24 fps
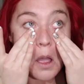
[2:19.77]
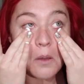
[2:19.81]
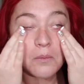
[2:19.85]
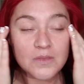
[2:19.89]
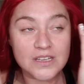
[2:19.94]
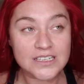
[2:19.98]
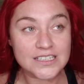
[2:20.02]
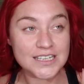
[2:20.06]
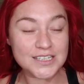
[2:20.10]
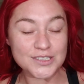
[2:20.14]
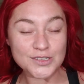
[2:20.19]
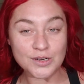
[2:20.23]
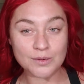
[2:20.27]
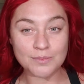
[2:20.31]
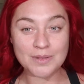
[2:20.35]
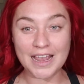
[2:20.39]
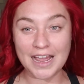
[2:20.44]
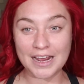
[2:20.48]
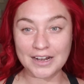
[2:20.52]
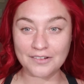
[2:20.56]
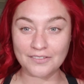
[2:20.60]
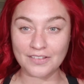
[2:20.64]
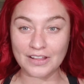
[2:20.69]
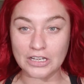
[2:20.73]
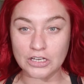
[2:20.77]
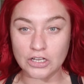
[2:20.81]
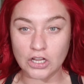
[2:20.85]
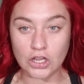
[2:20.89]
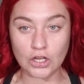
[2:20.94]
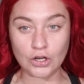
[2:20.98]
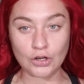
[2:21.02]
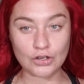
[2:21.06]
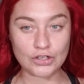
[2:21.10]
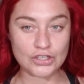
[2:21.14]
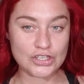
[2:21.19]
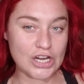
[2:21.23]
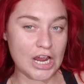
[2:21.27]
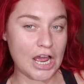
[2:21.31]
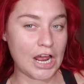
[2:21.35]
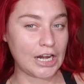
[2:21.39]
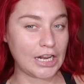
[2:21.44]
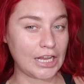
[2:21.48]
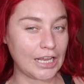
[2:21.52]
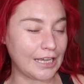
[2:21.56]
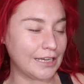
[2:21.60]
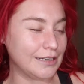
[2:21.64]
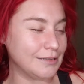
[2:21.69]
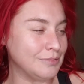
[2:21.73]
This is gonna be kind of like a little
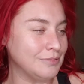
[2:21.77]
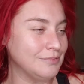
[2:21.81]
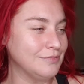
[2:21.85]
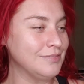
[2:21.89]
chatty,